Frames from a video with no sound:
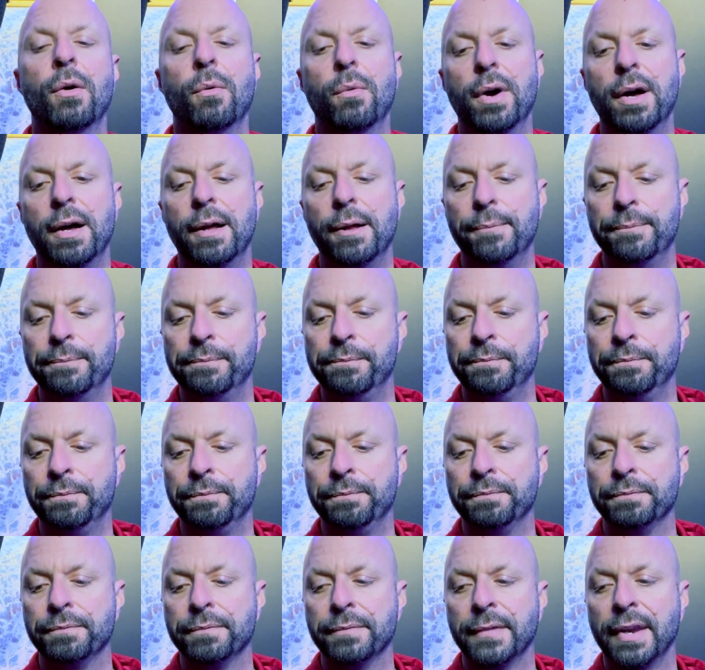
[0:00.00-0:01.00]
Well,
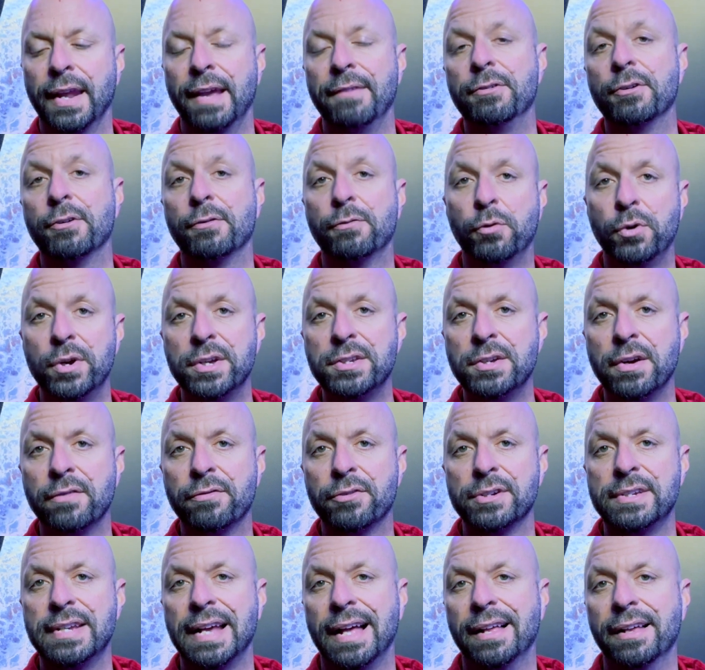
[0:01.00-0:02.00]
if your
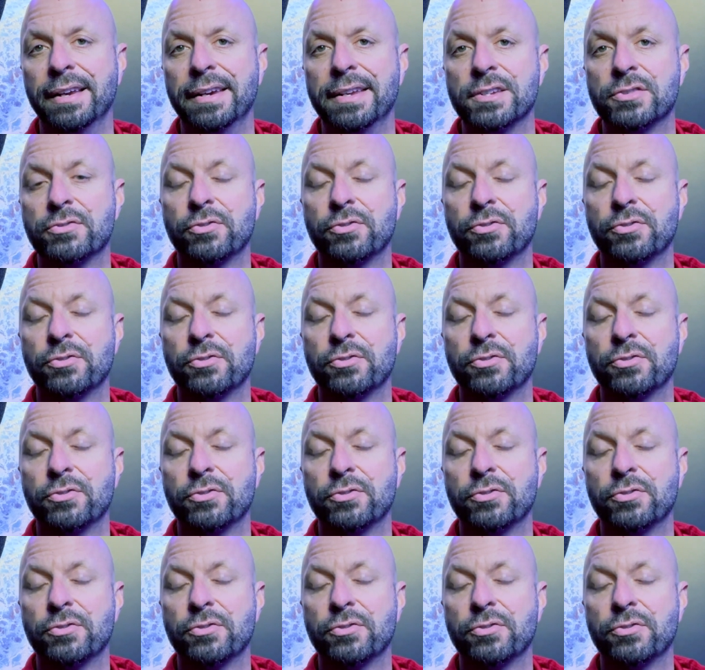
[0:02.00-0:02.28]
voiceover talent